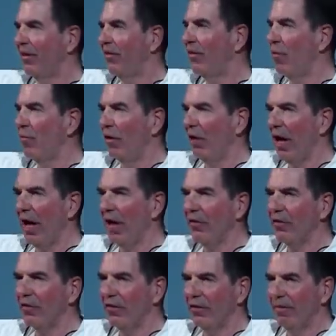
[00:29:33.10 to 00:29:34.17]
somewhere
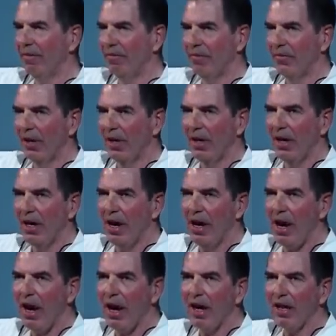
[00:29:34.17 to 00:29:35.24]
else.
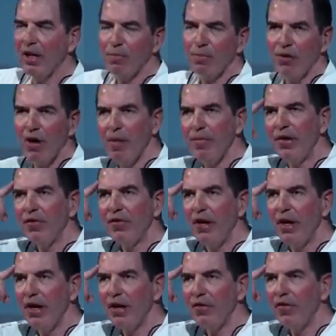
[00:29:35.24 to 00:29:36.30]
And the premise
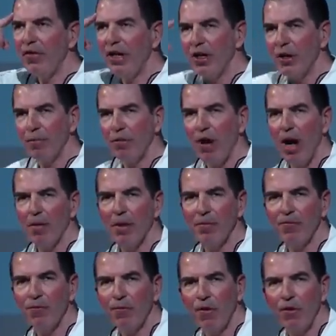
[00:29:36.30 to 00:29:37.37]
is that your
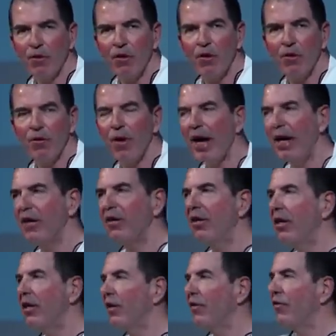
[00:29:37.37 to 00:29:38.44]
problem won't go away
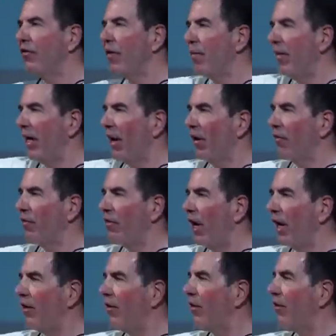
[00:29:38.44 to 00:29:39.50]
until somebody else
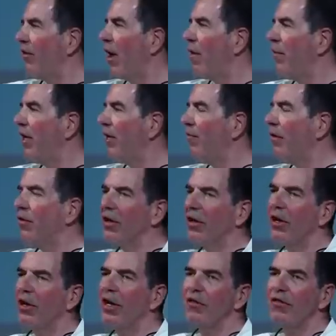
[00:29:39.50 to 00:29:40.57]
changes. How many of you are
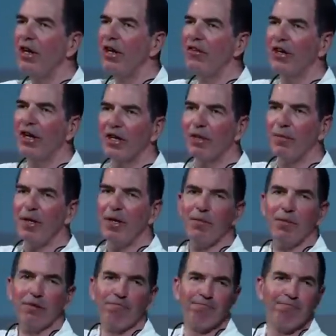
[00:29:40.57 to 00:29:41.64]
good at changing other
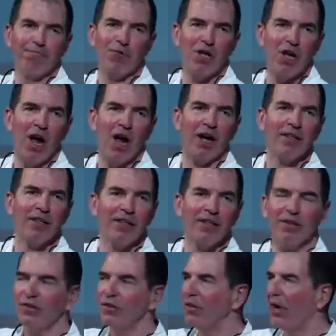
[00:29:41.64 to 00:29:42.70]
people? We're not,
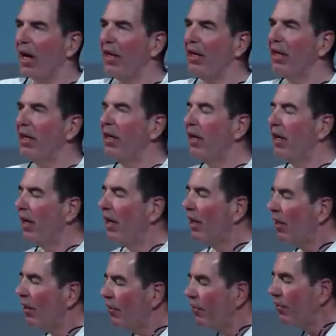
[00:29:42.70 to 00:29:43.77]
right?
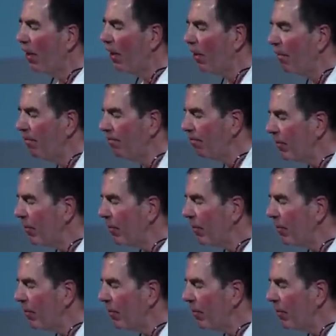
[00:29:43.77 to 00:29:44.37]
So